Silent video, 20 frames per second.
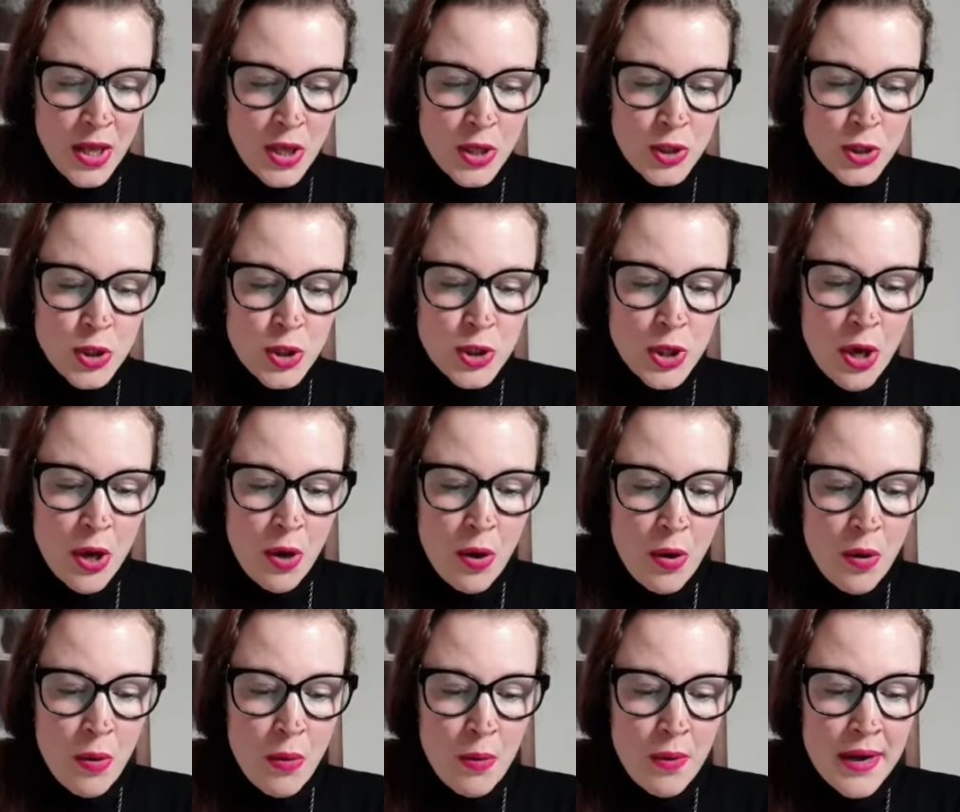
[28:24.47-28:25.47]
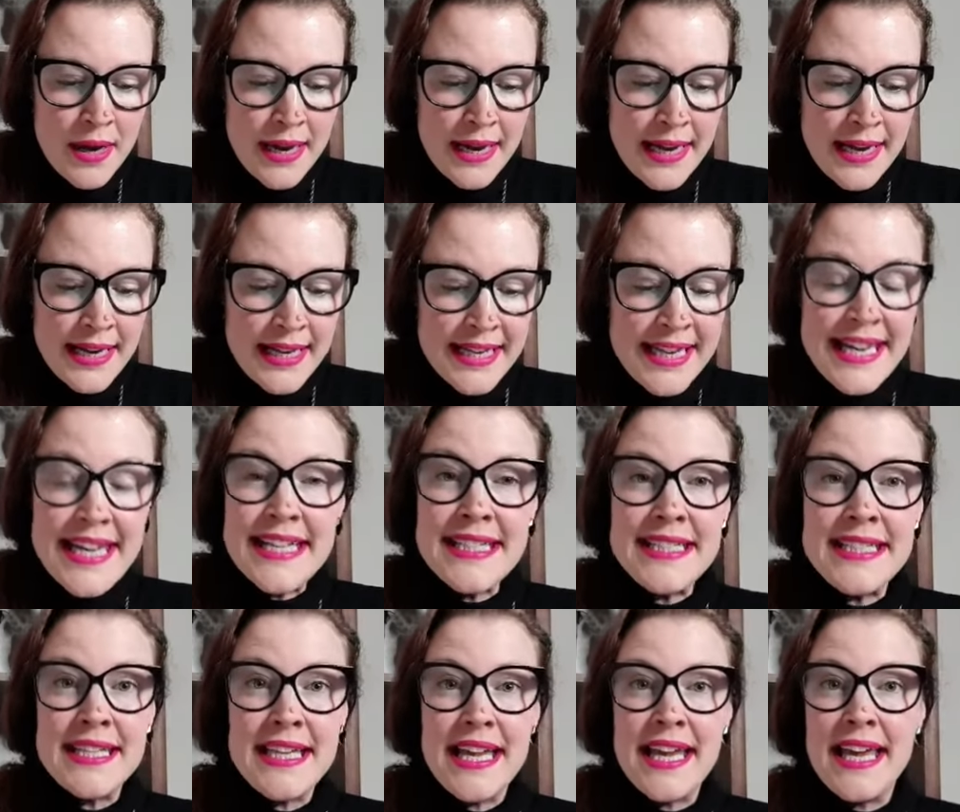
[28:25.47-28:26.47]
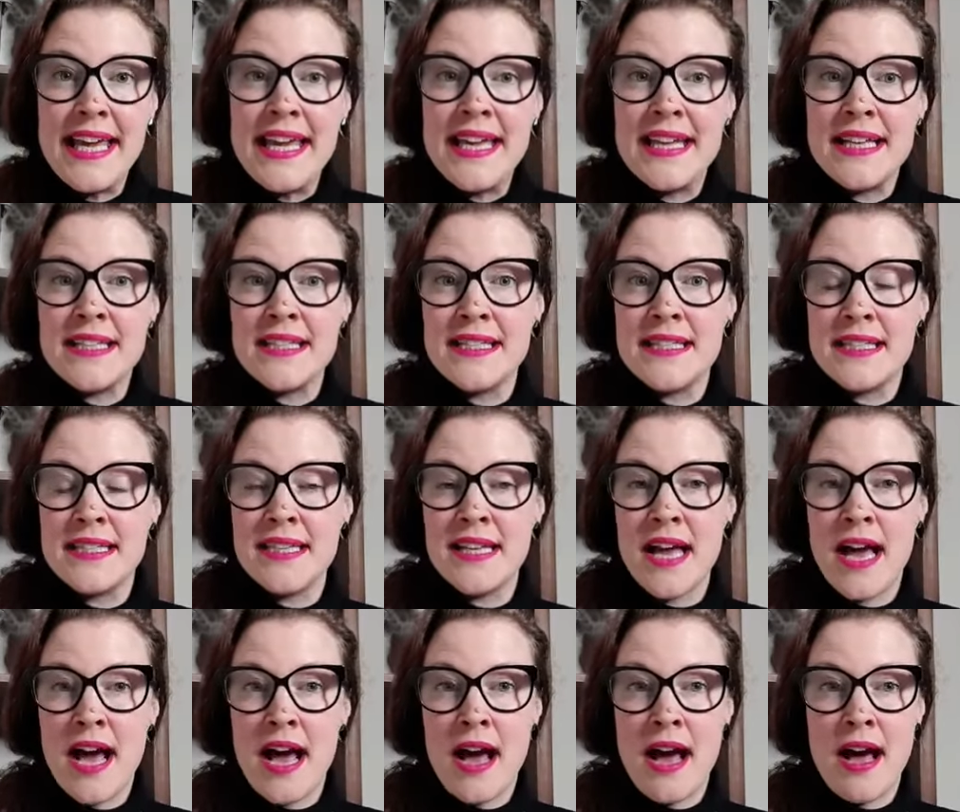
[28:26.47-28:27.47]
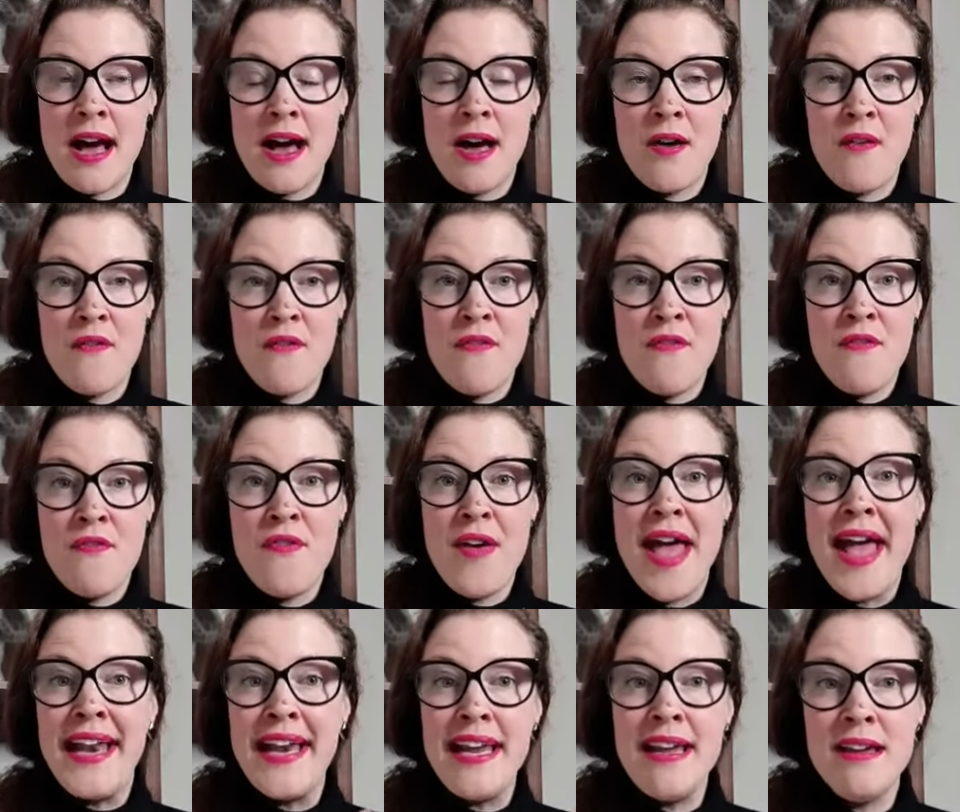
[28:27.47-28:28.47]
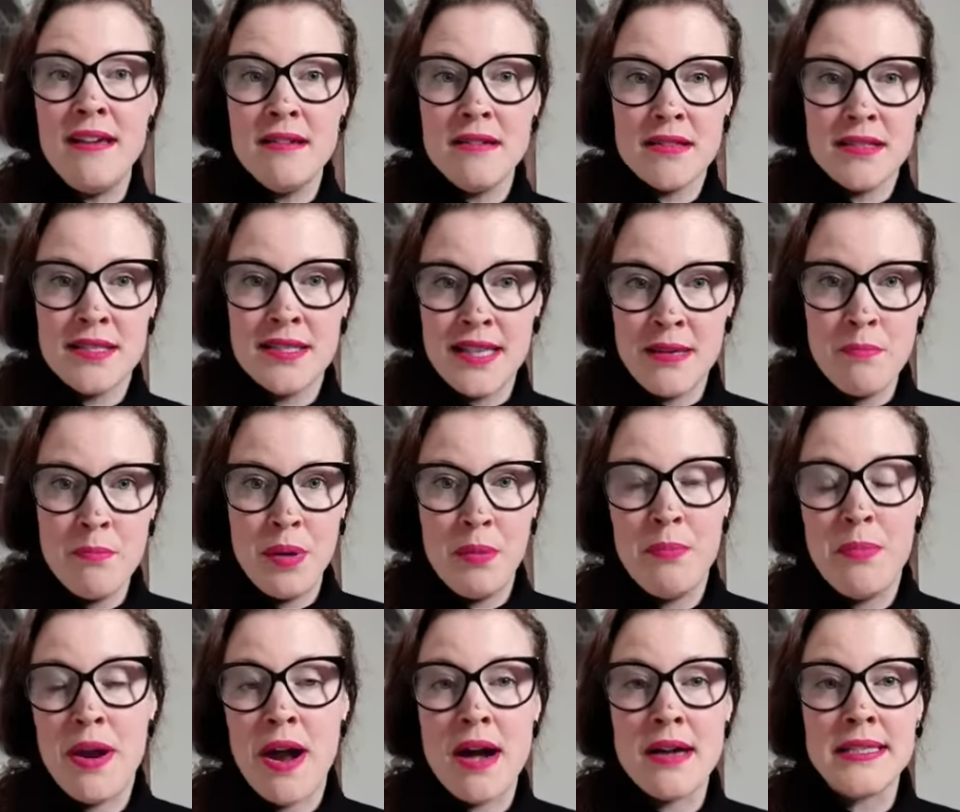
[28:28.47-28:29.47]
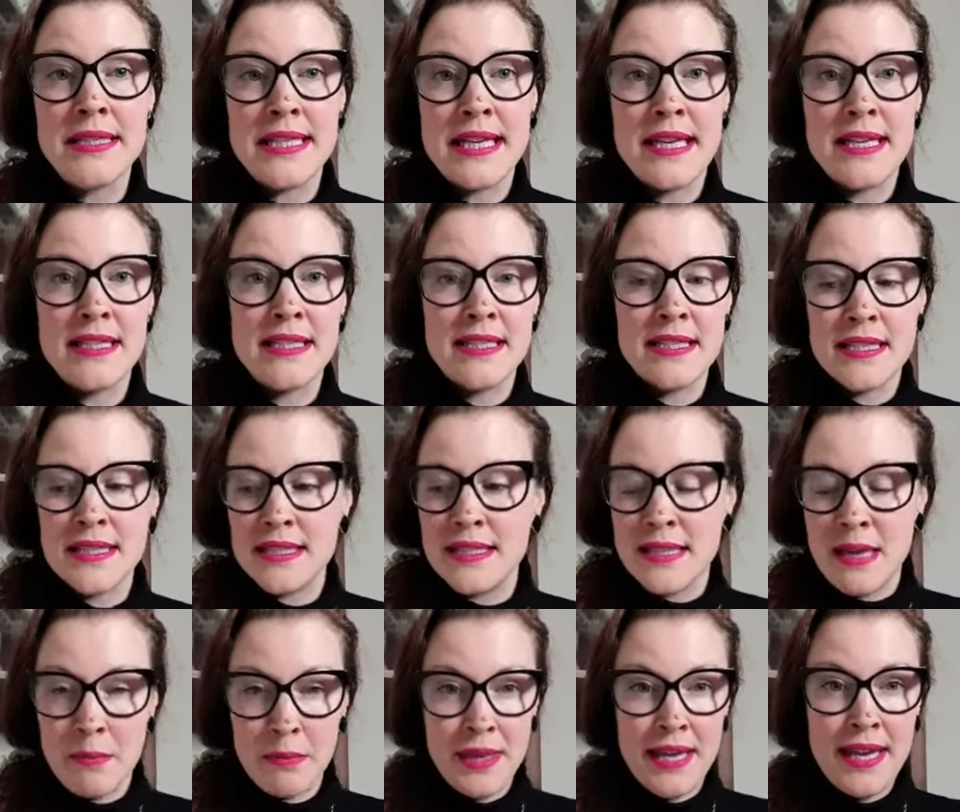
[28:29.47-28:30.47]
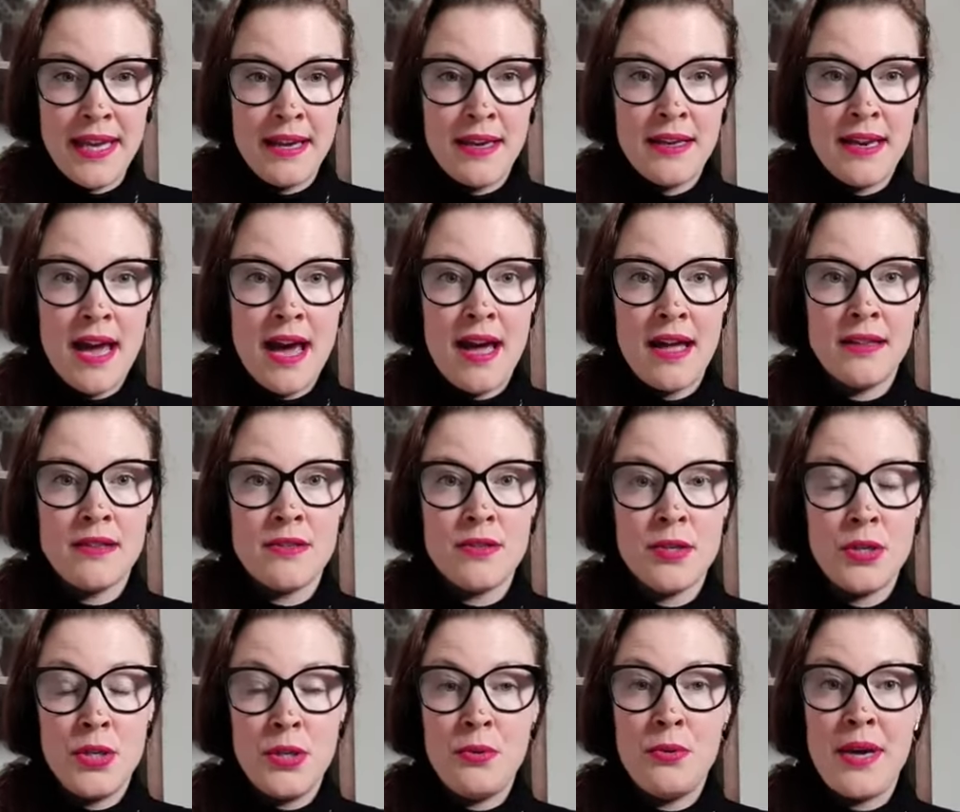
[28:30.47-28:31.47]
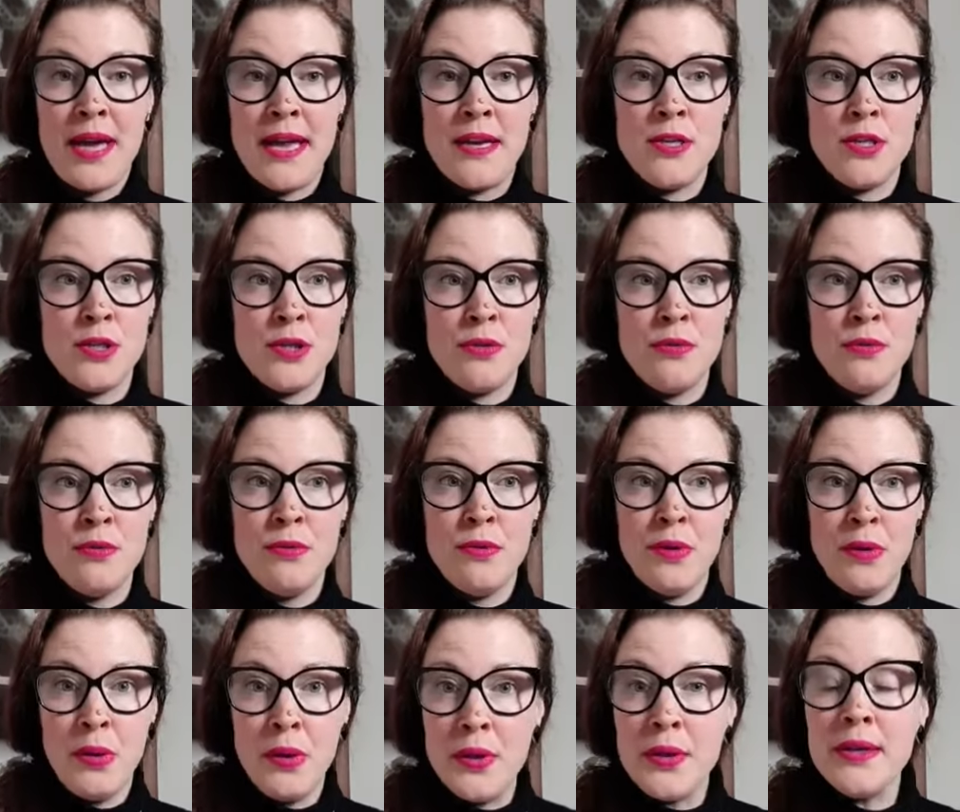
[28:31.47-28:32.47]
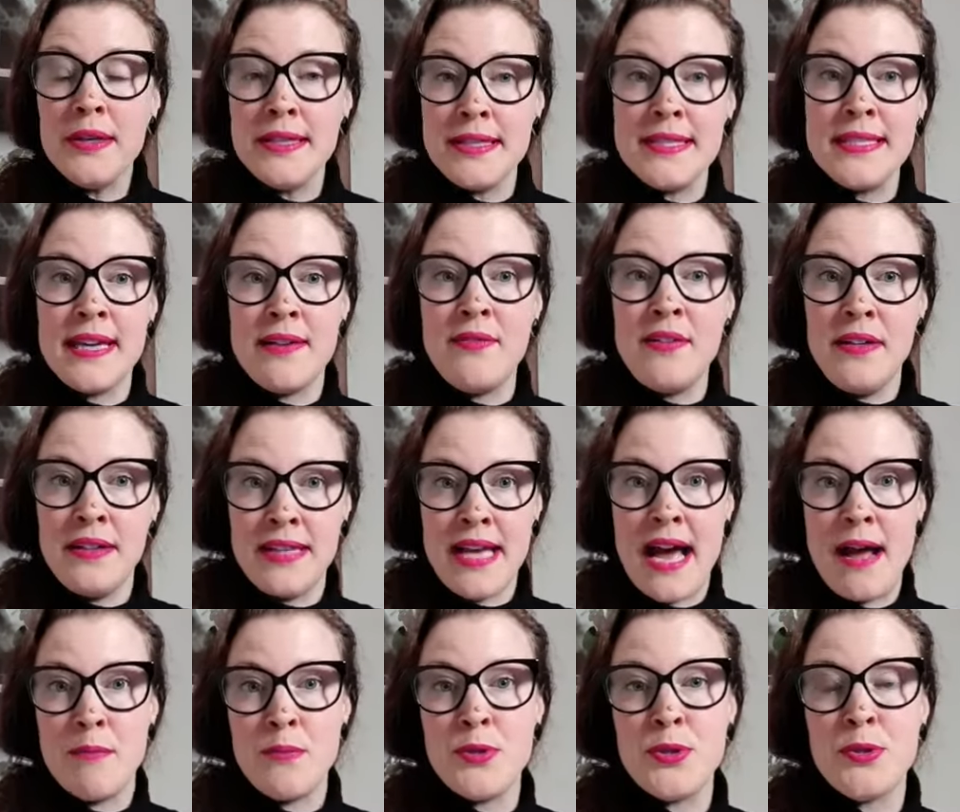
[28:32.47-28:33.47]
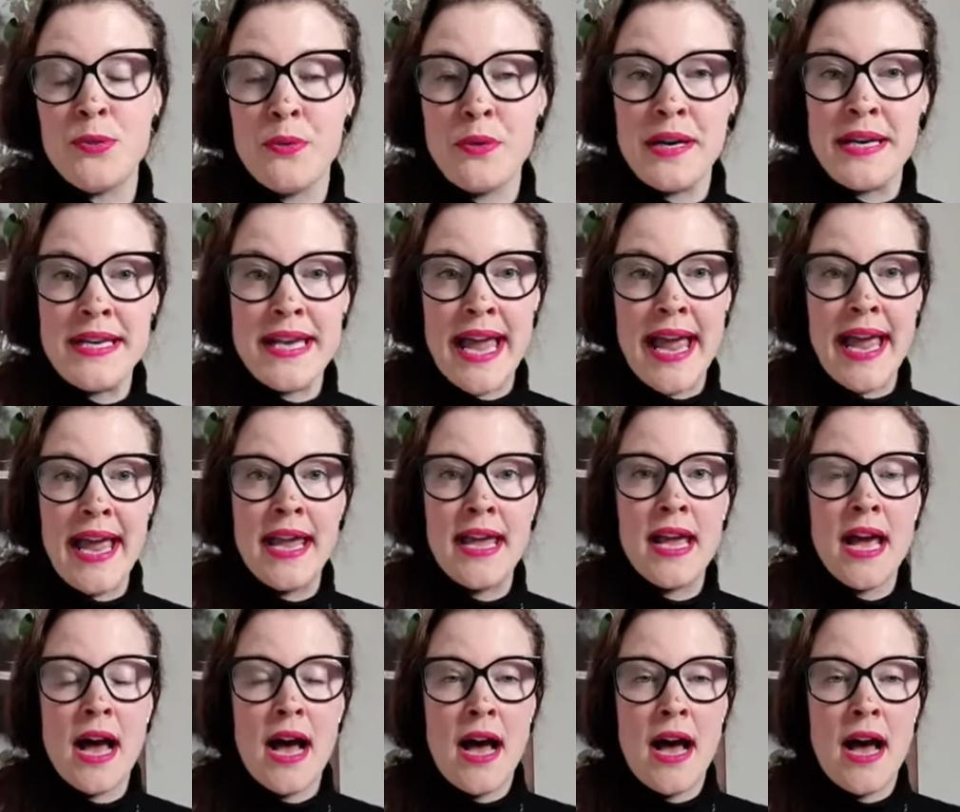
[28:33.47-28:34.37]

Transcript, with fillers: so this is a very simple process, something that you can do literally several times through the day.